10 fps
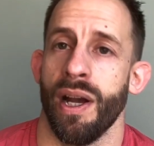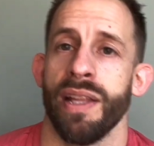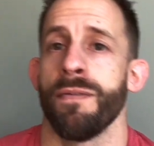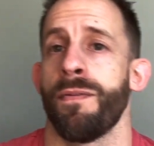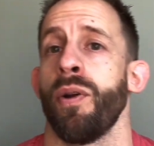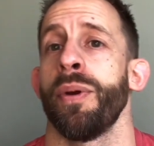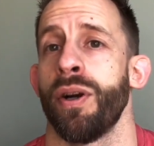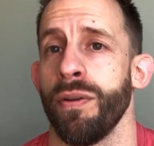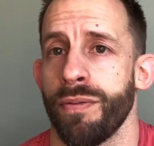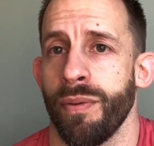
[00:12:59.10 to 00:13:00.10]
And then following
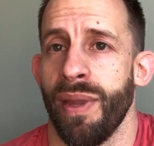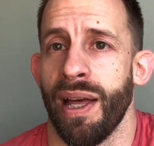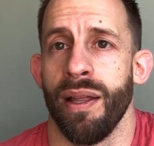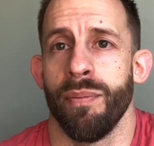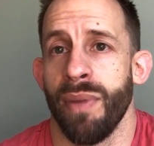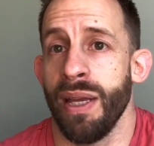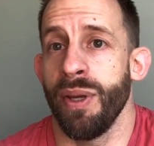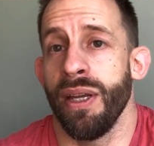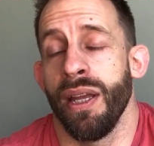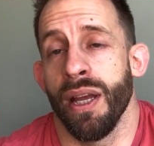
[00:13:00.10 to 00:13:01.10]
on from that,
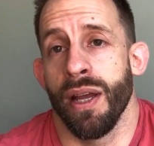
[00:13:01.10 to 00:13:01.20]
maybe